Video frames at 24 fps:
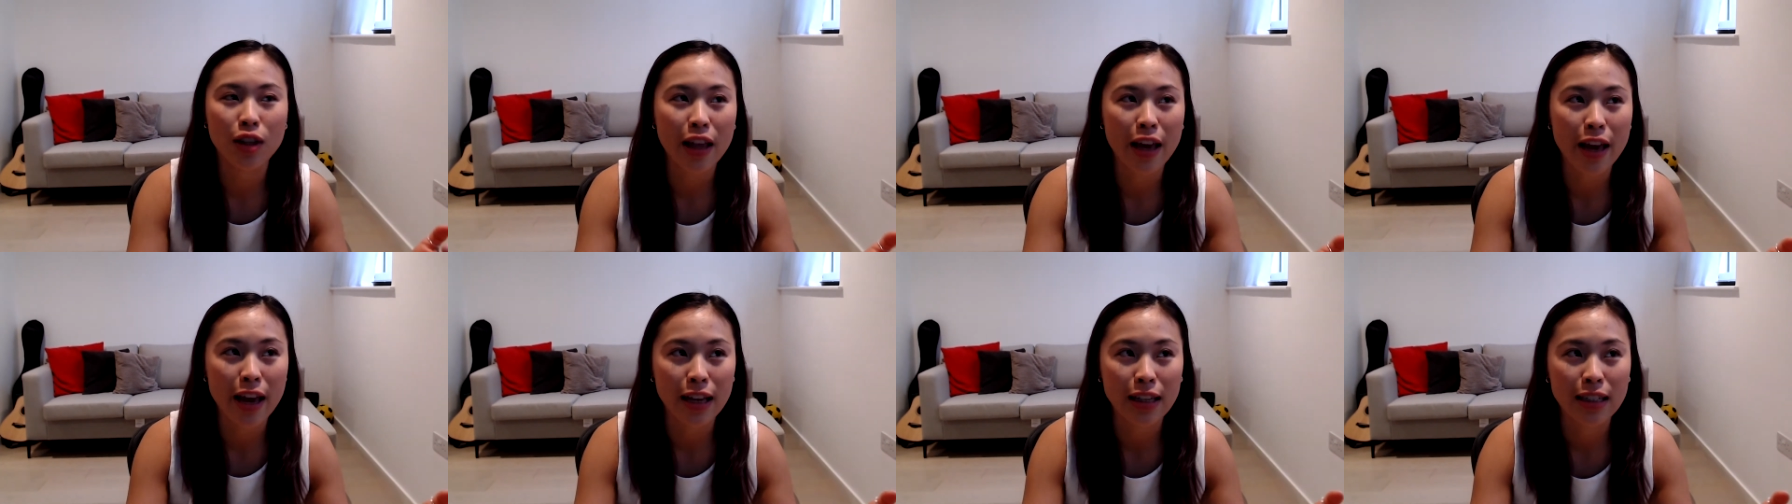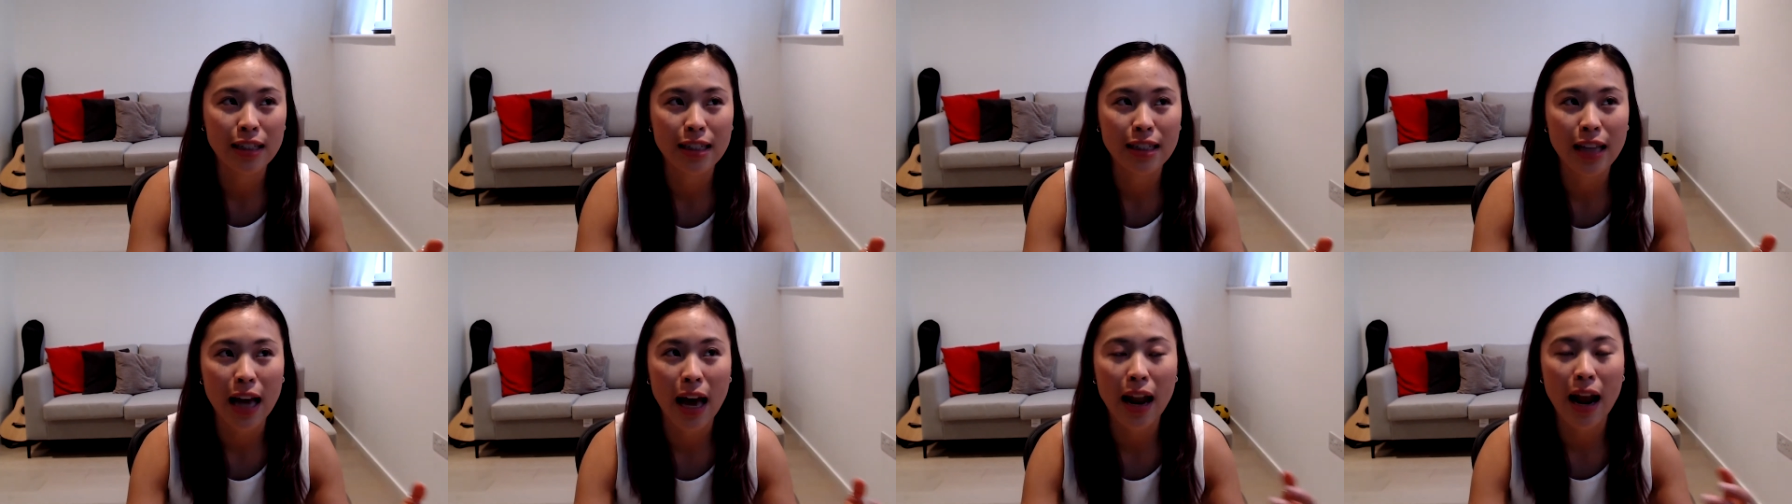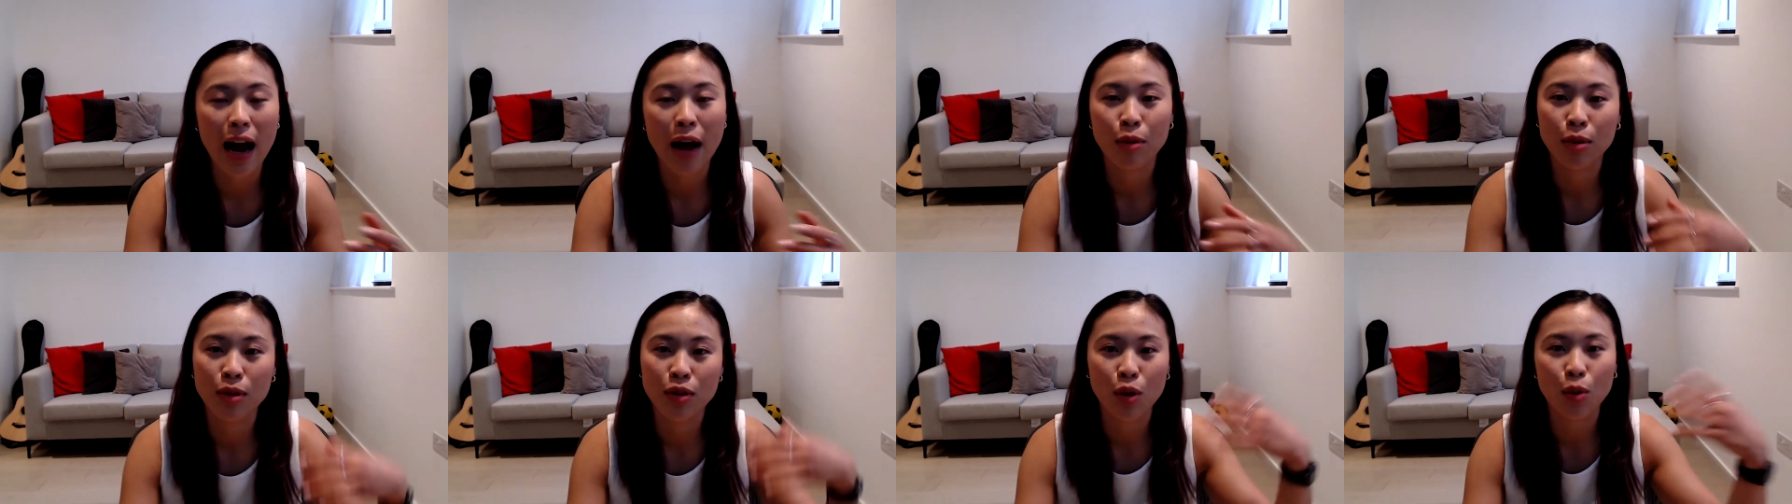things that
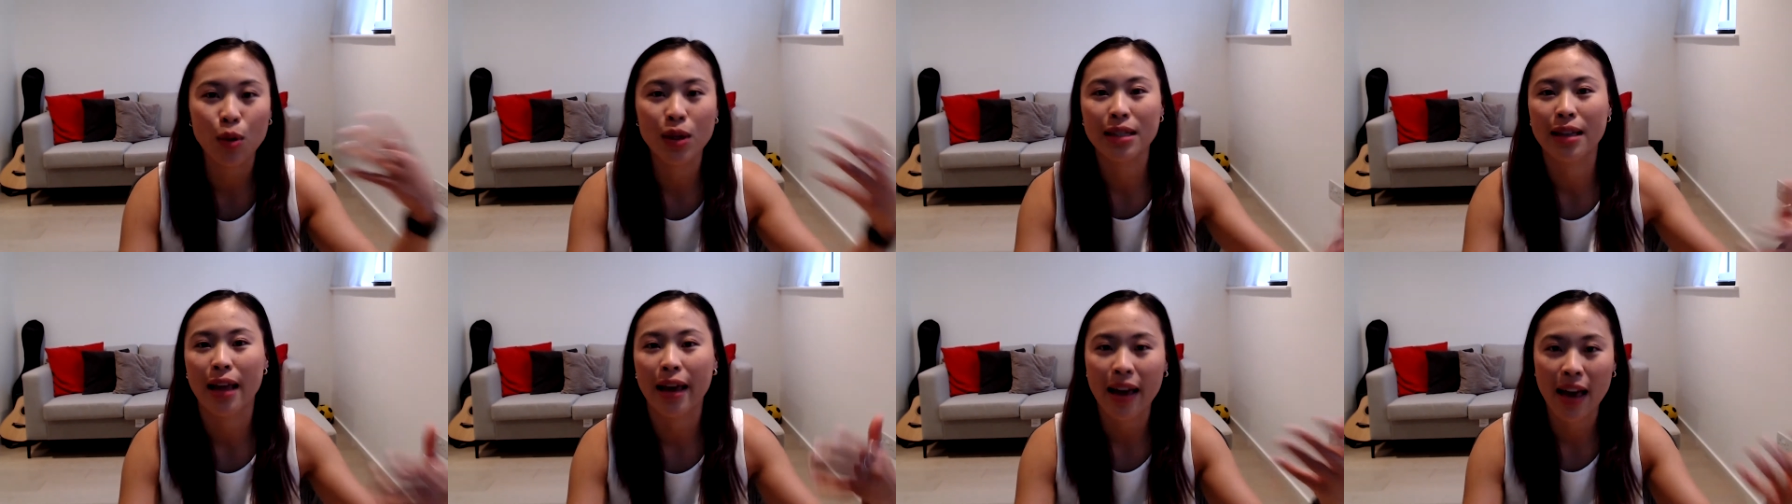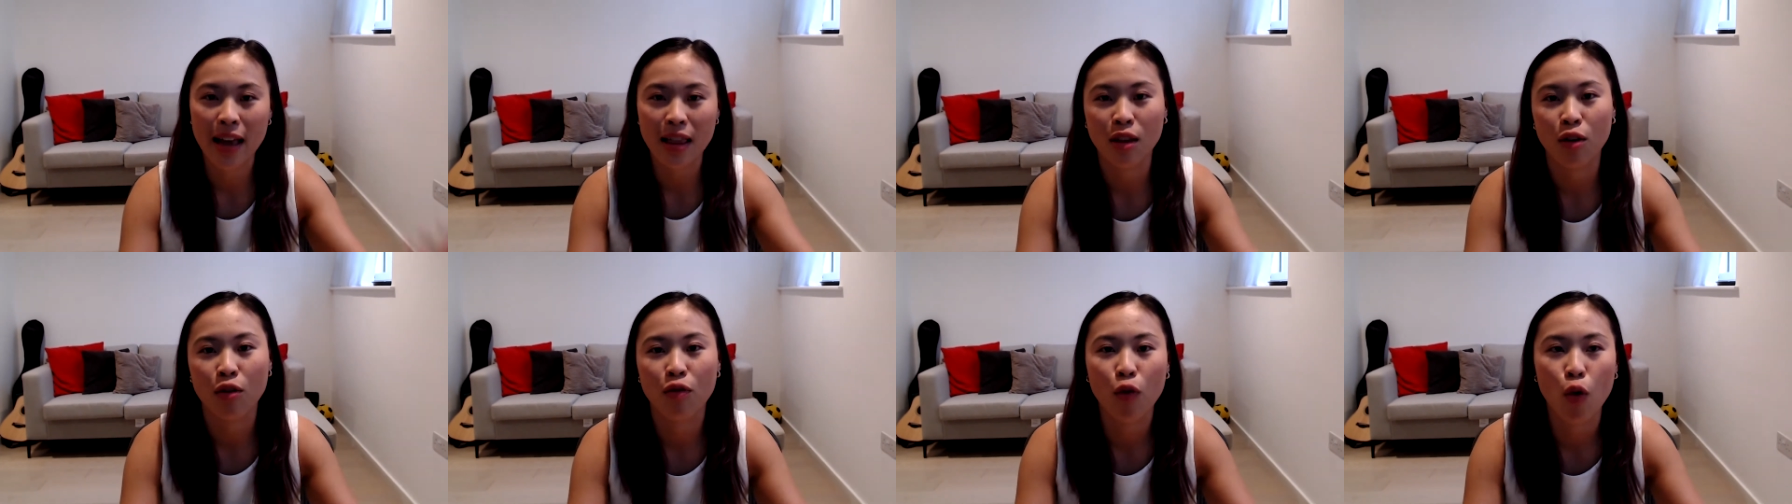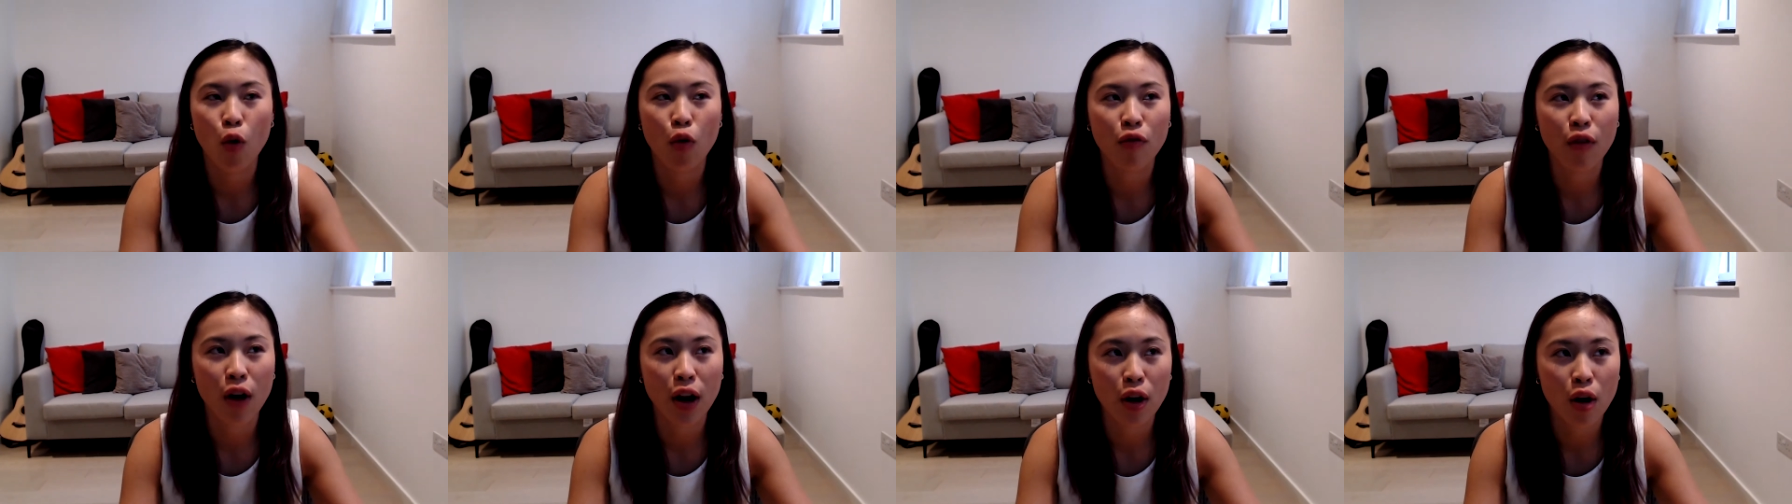I was always like at the
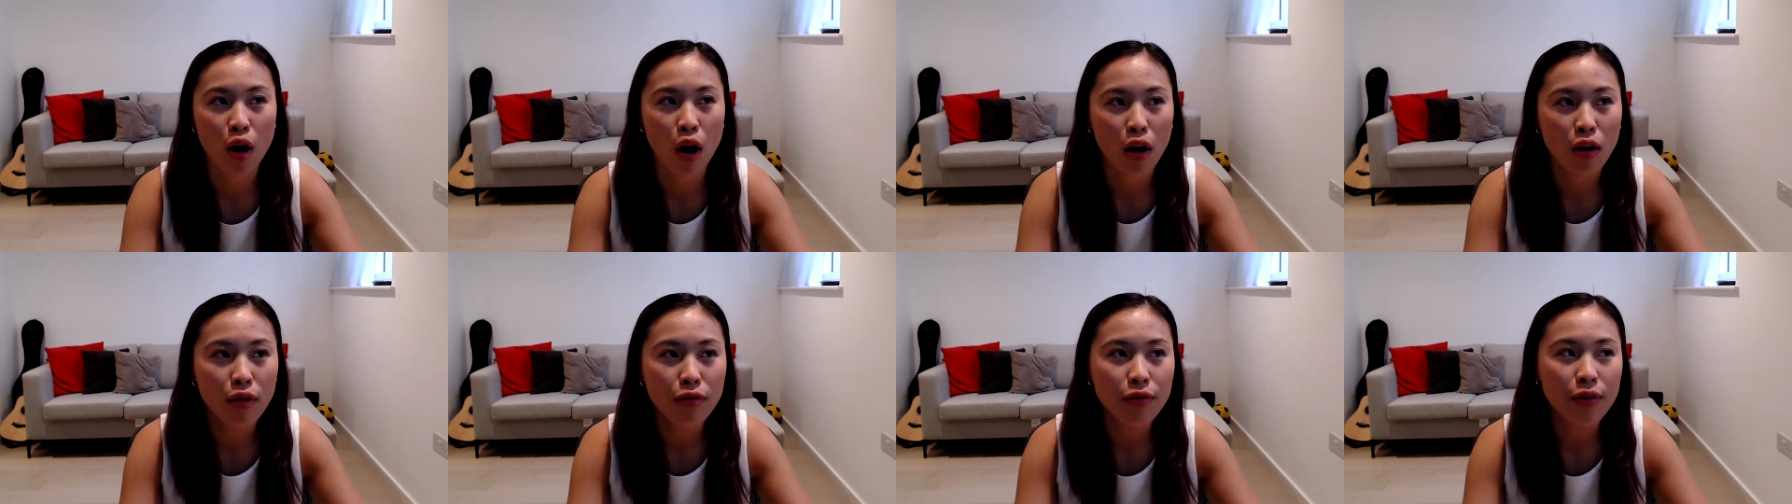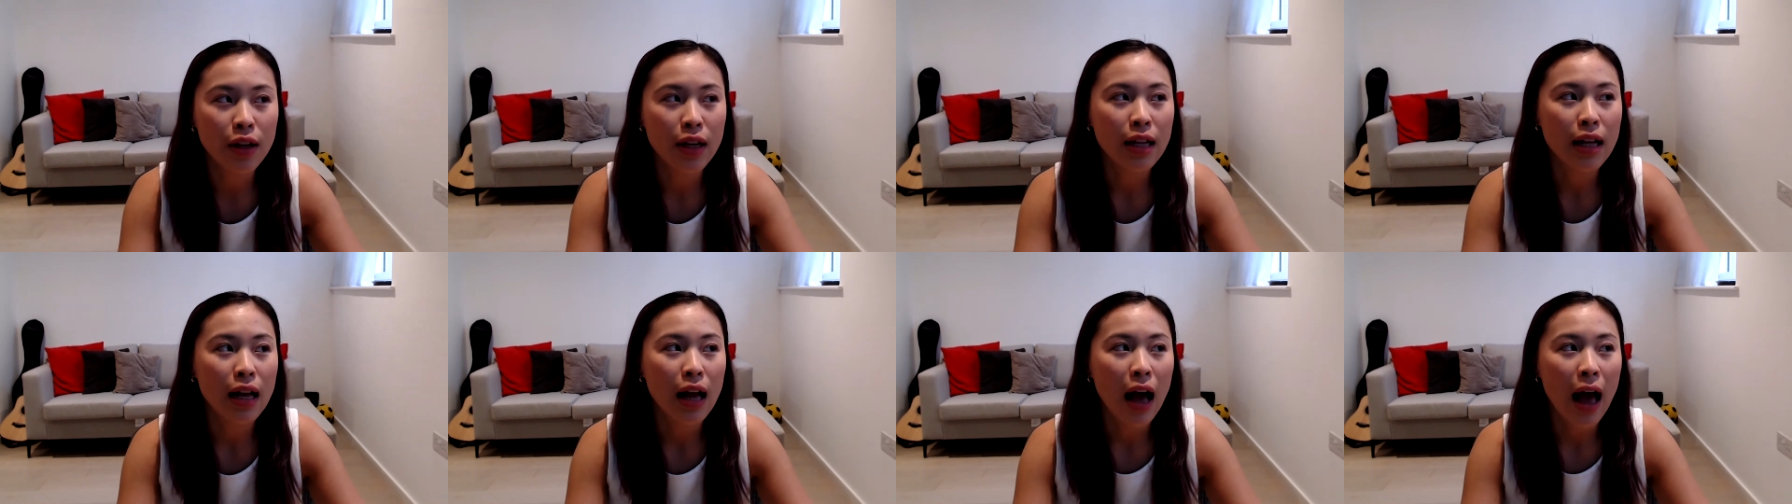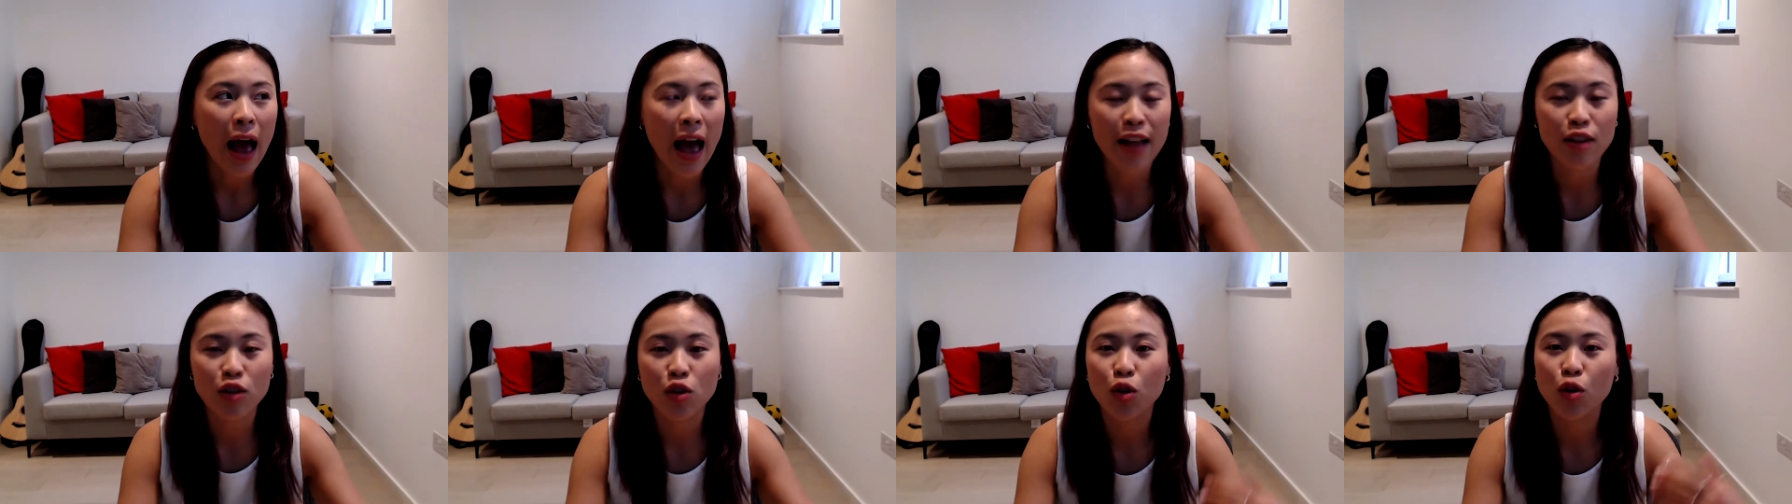forefront of.
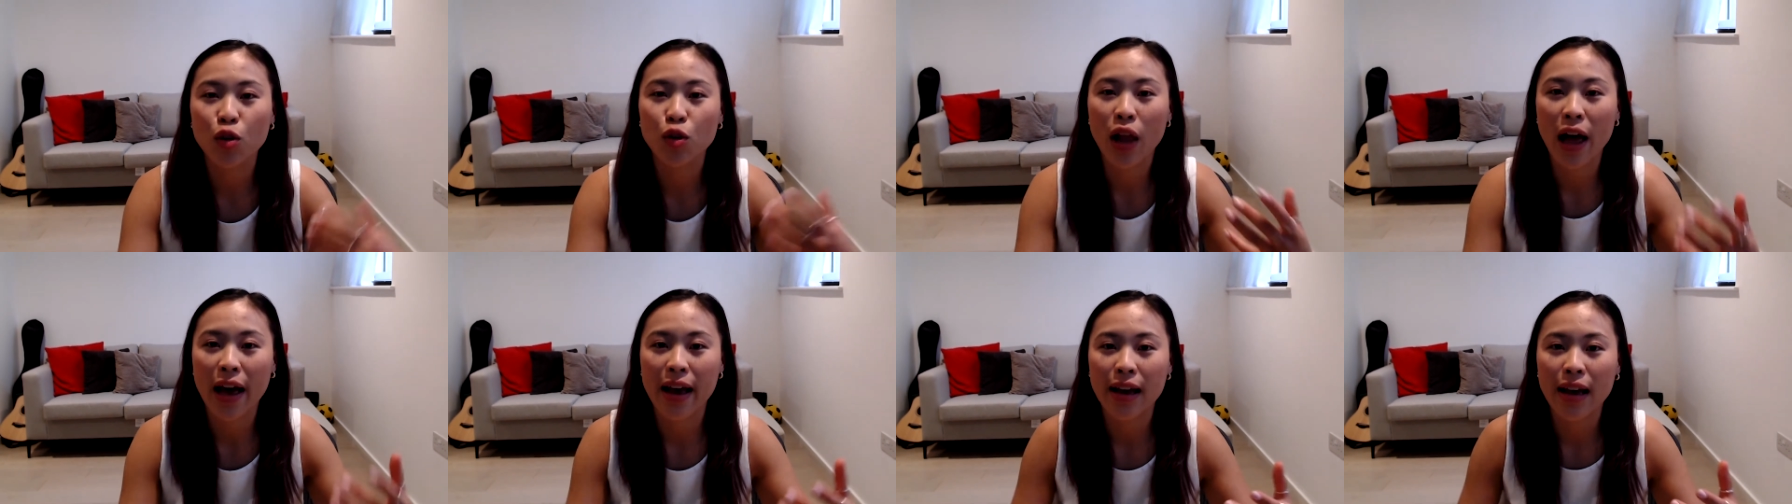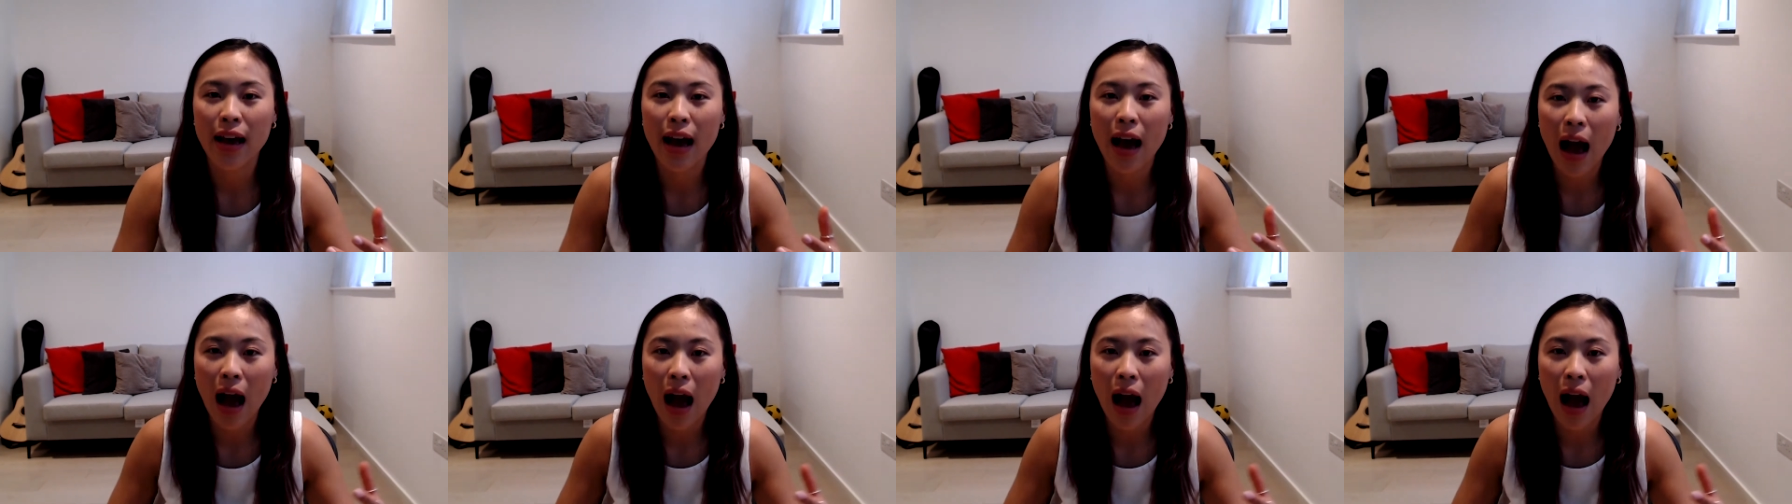And so like